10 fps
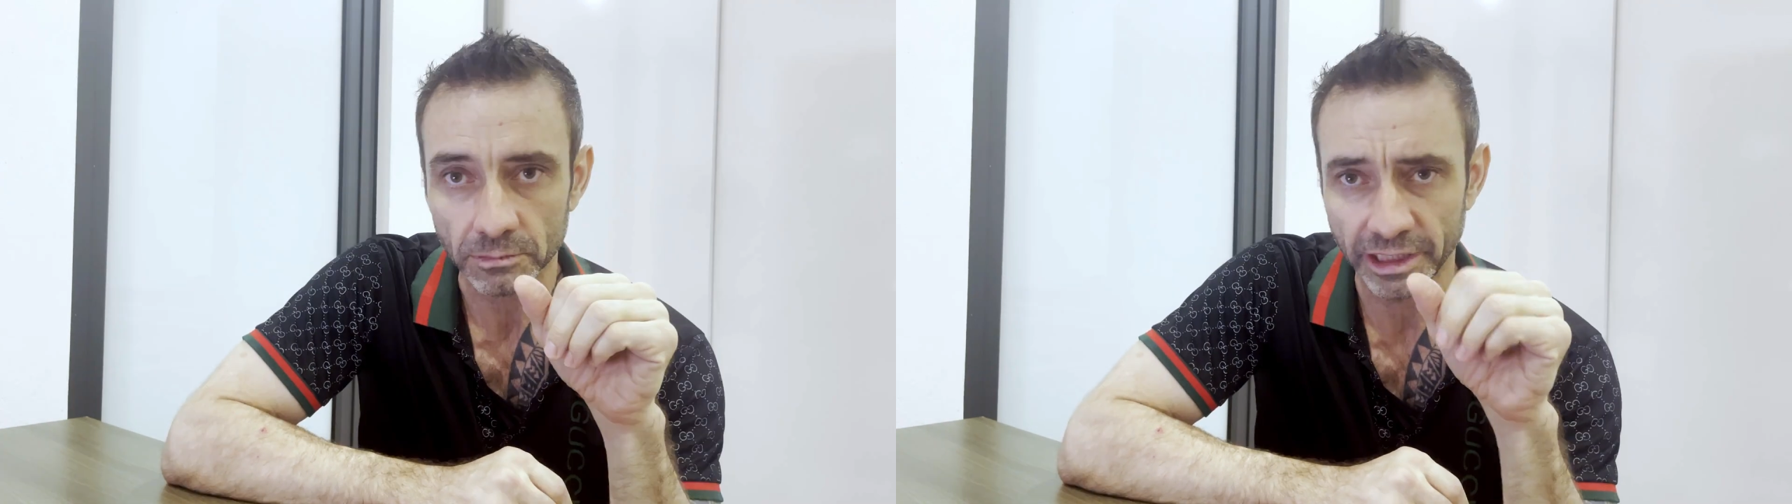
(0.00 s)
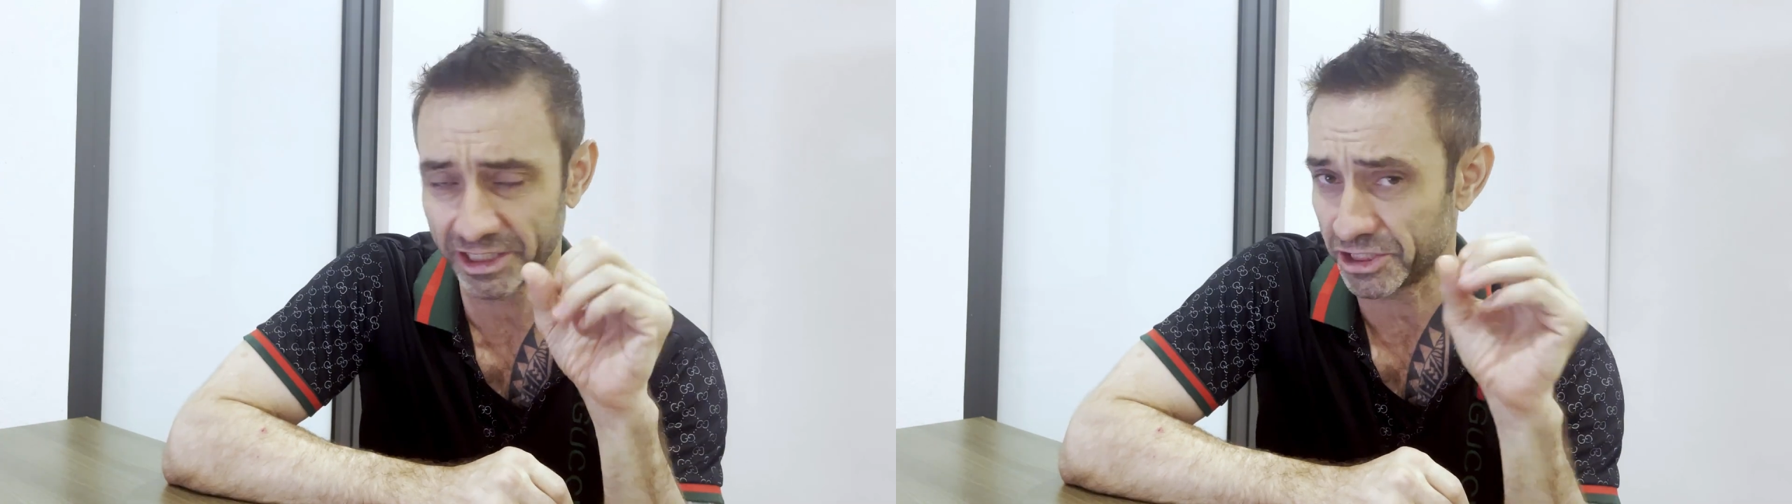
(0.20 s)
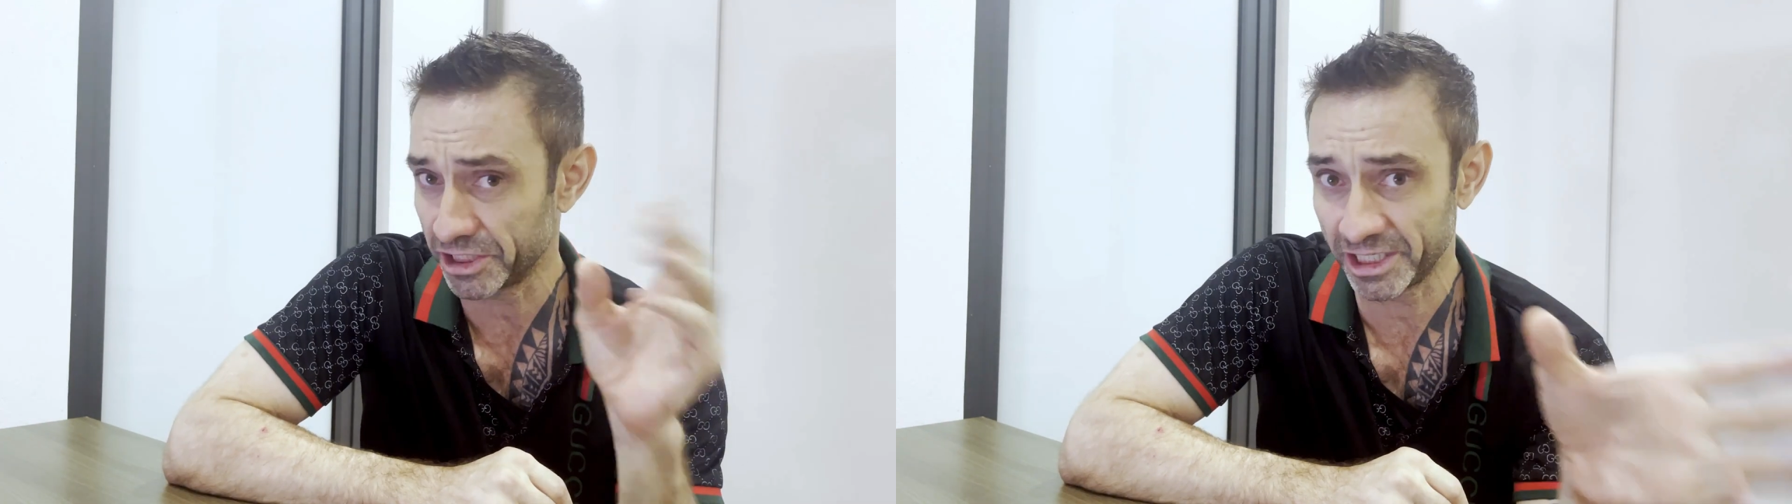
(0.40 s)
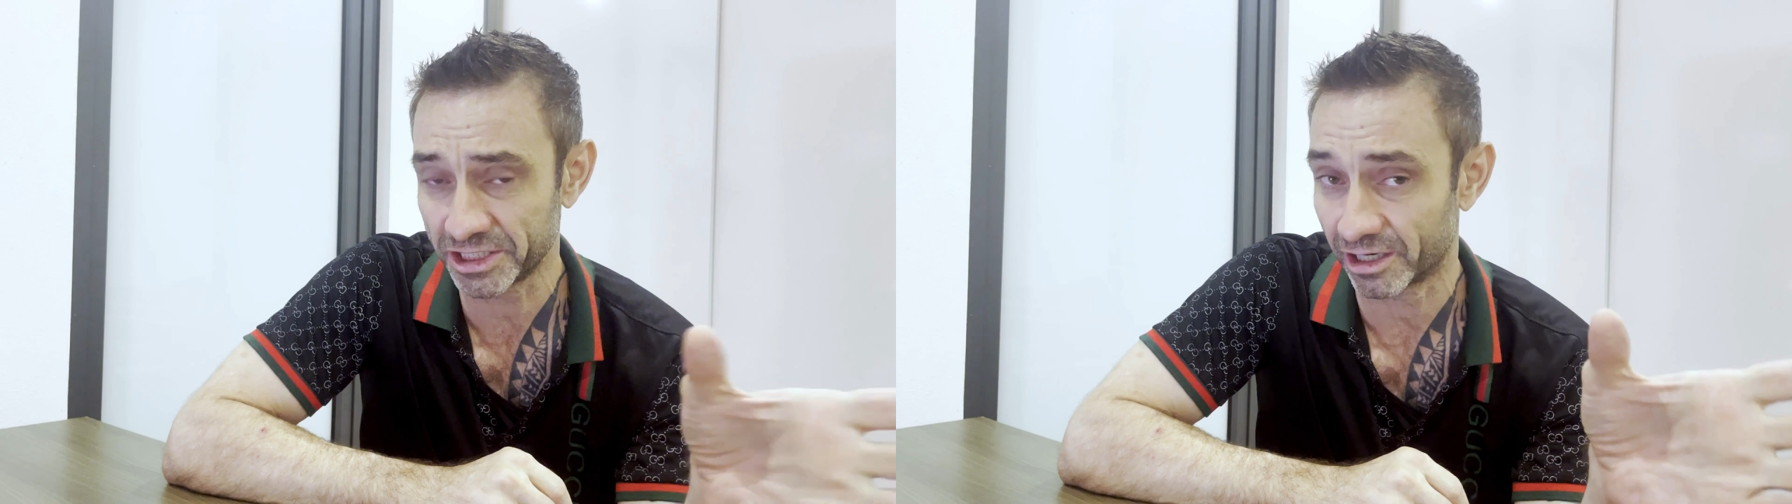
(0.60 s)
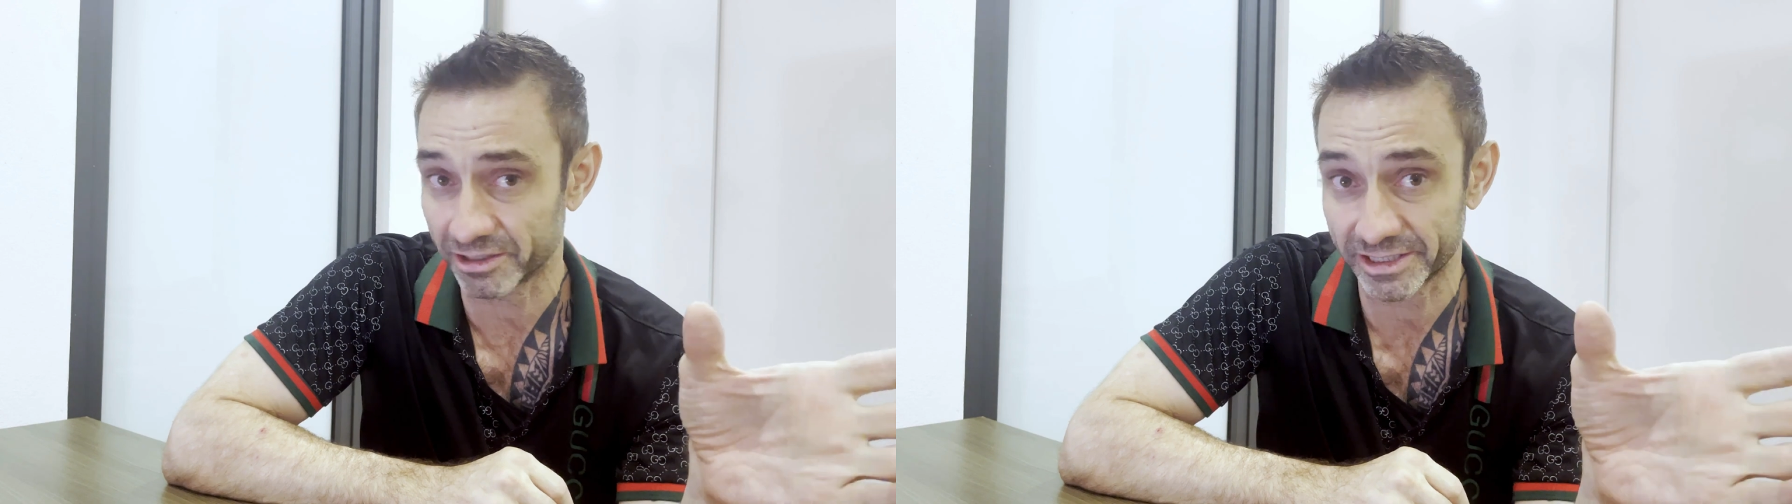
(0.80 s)
Exchange
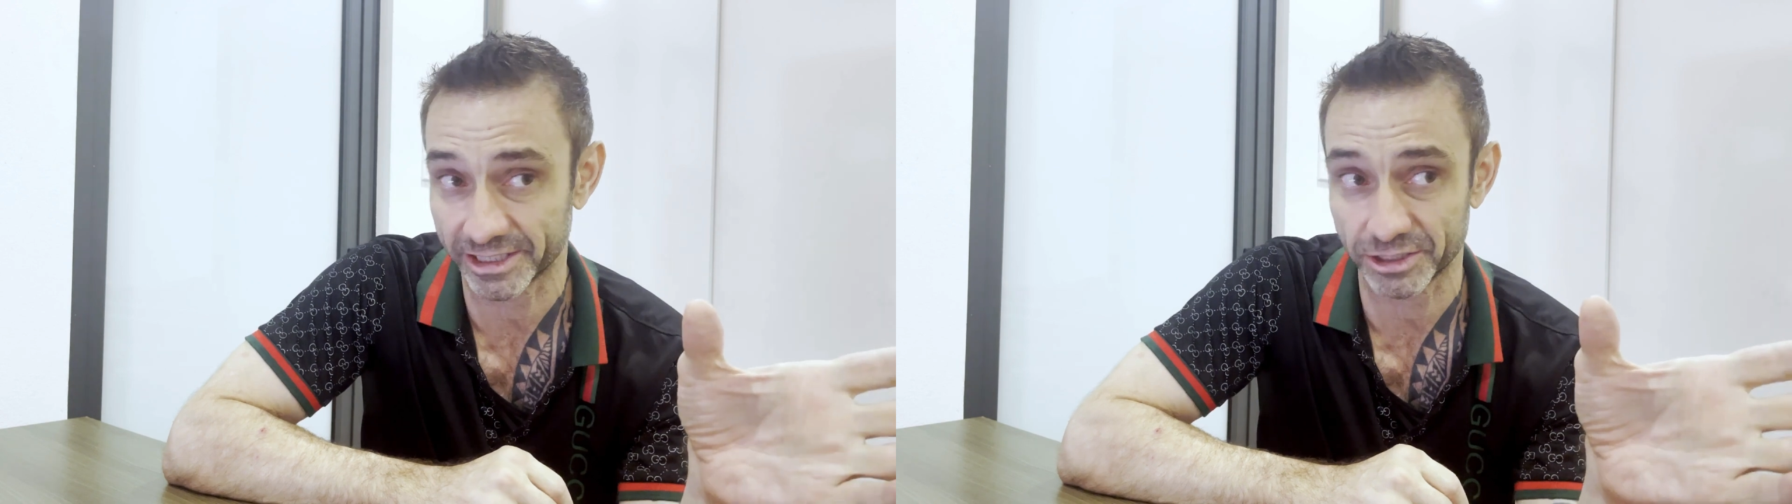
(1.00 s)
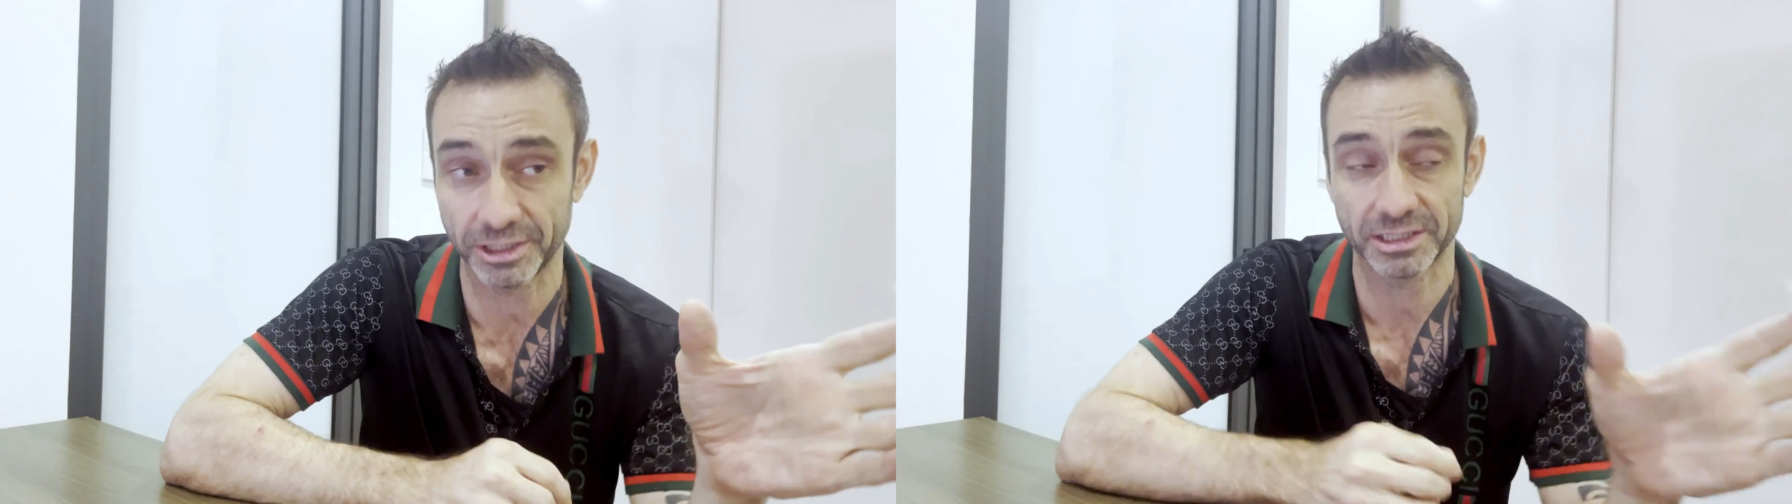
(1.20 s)
contacts so you